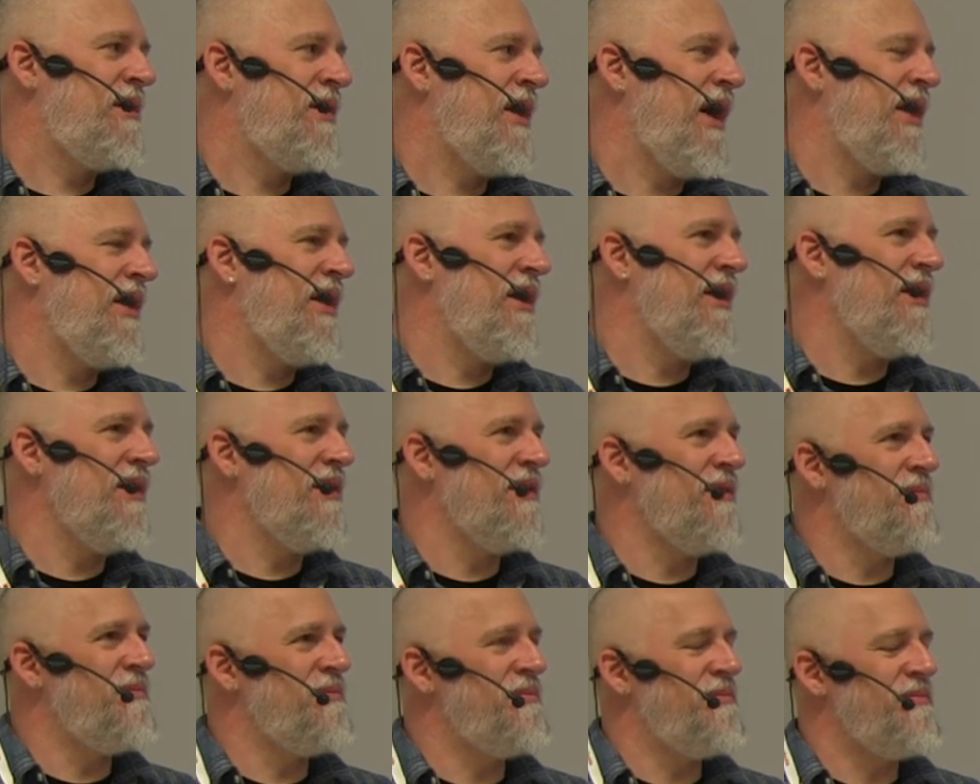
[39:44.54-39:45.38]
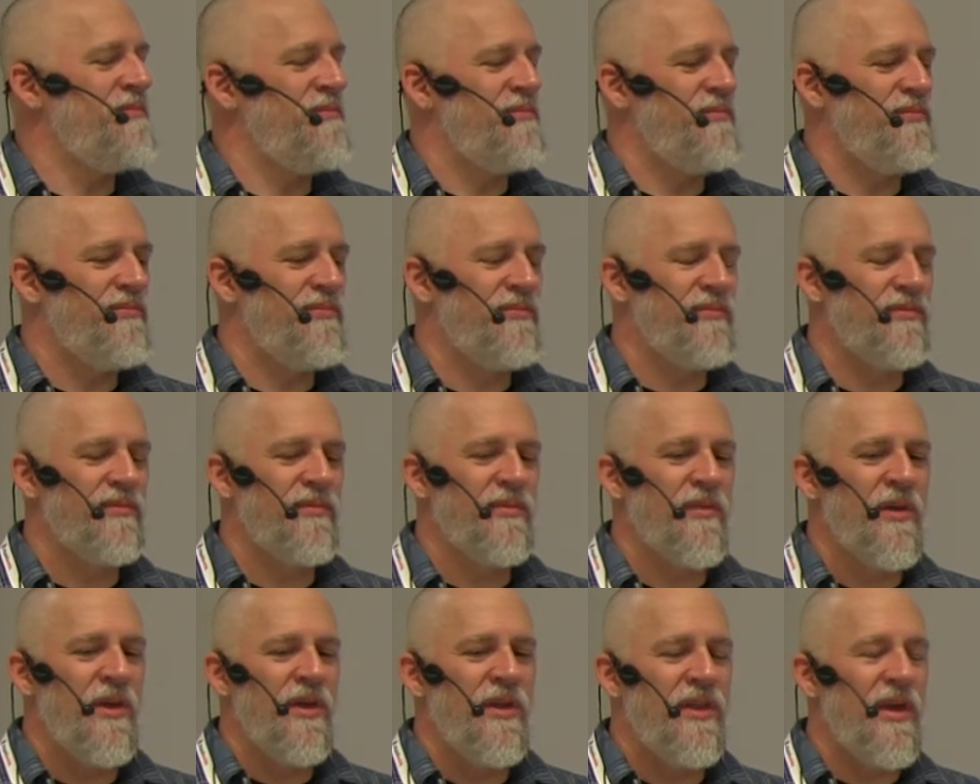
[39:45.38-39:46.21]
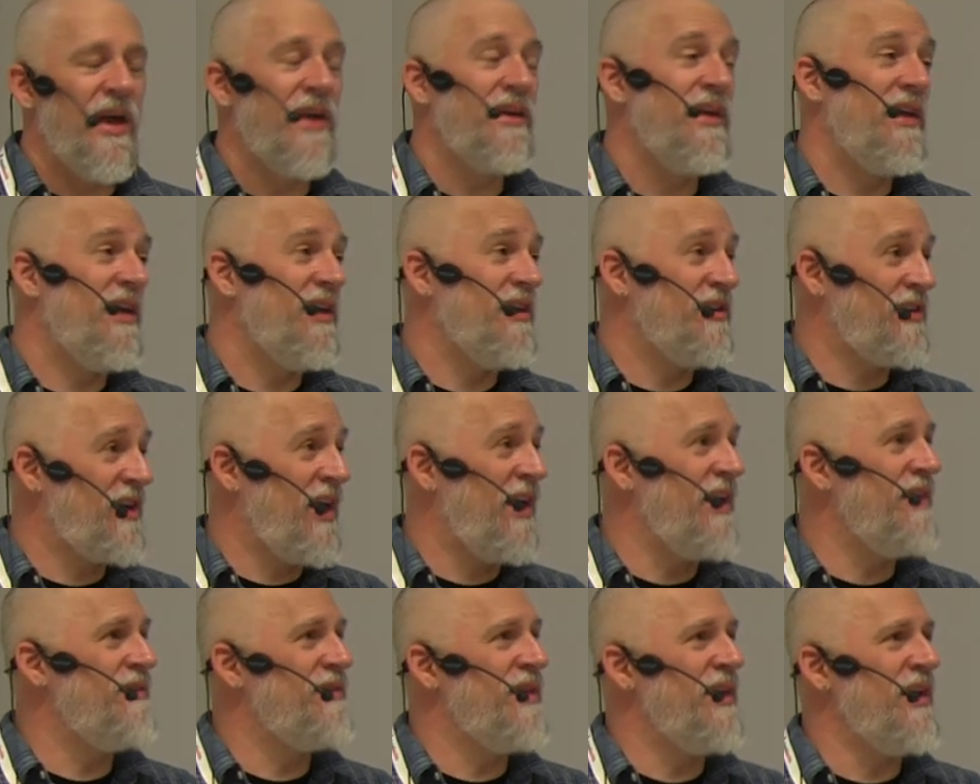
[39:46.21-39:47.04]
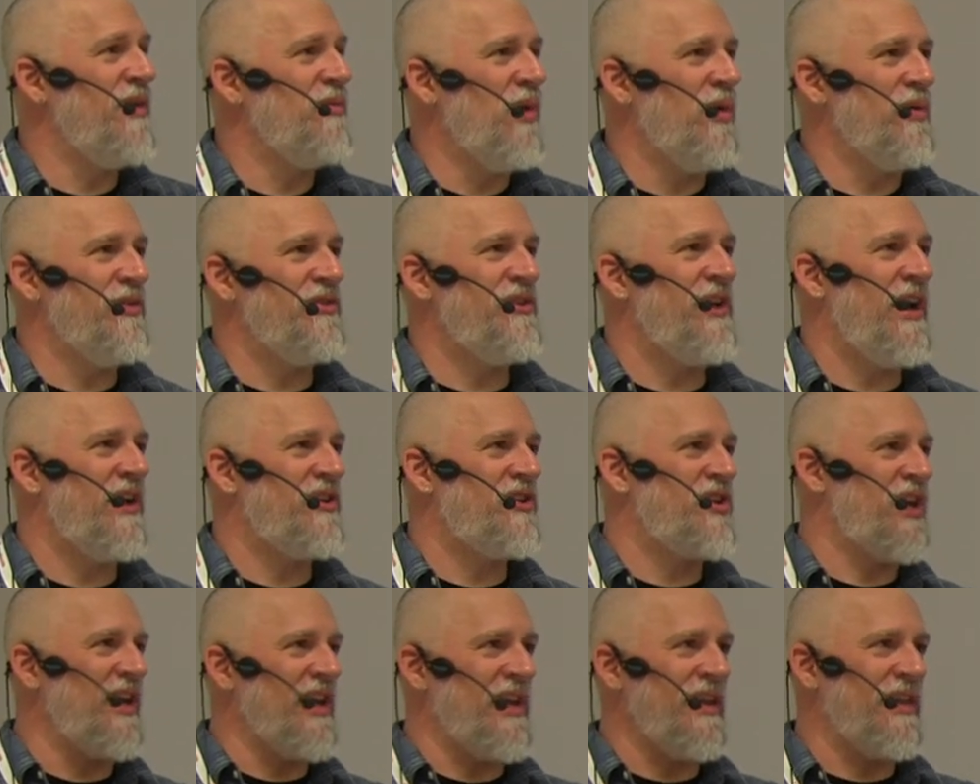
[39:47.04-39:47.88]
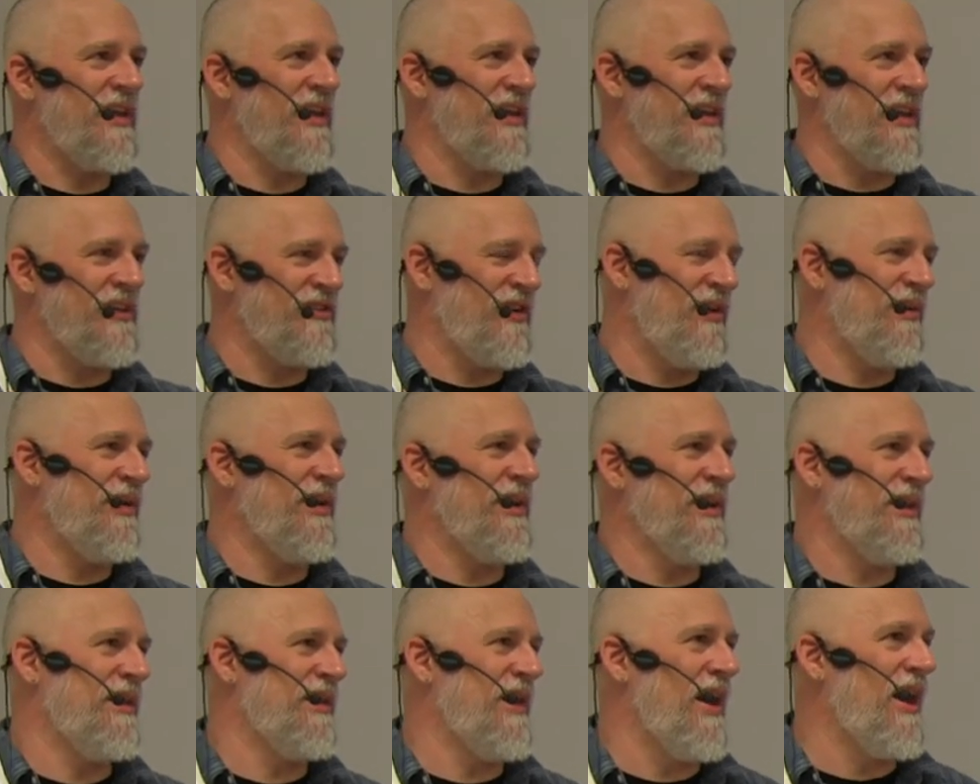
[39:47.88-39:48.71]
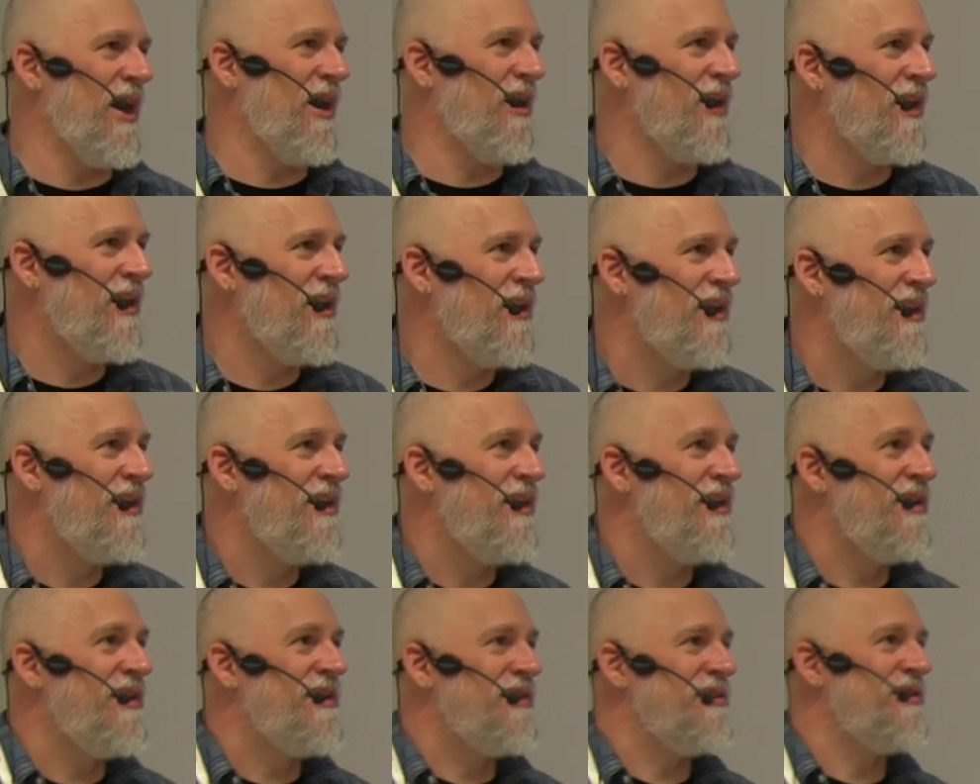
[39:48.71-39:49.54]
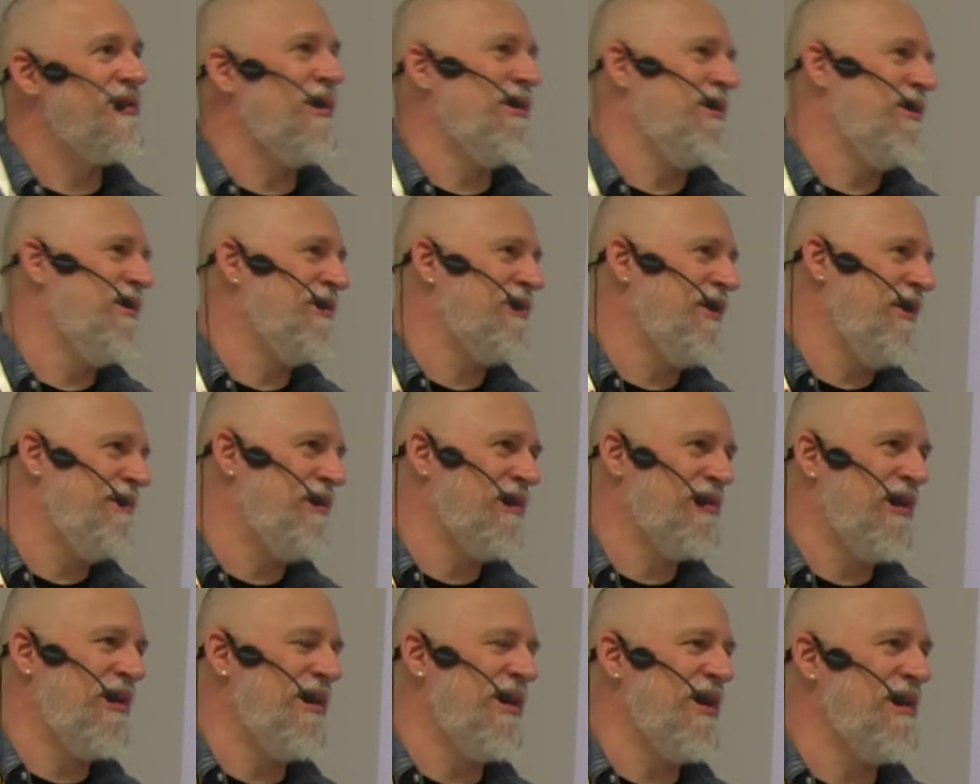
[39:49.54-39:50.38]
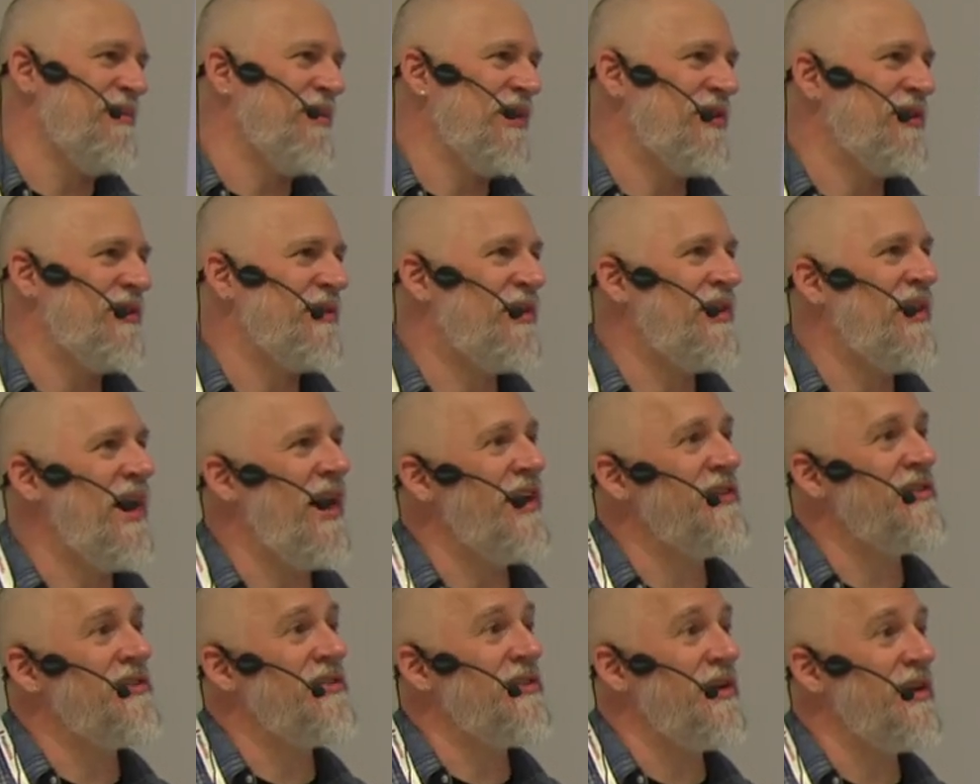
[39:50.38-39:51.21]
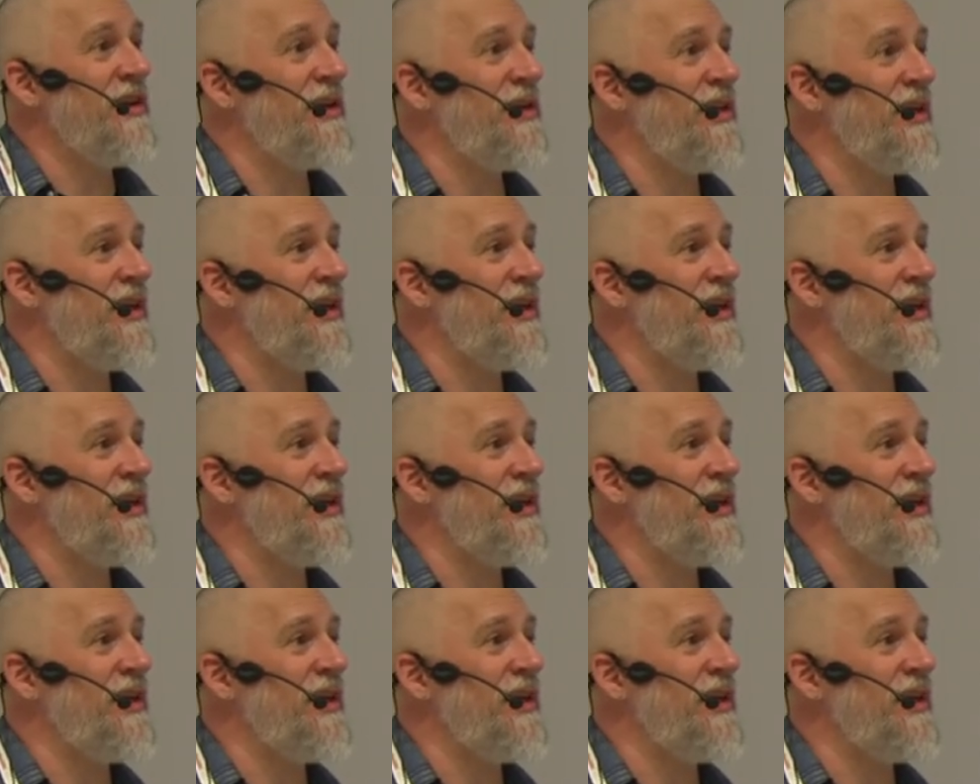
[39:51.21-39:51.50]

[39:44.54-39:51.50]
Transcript: kind of the idea is kind of that it won't touch anything that's already there. So there's, if there's already a bunch of classes on a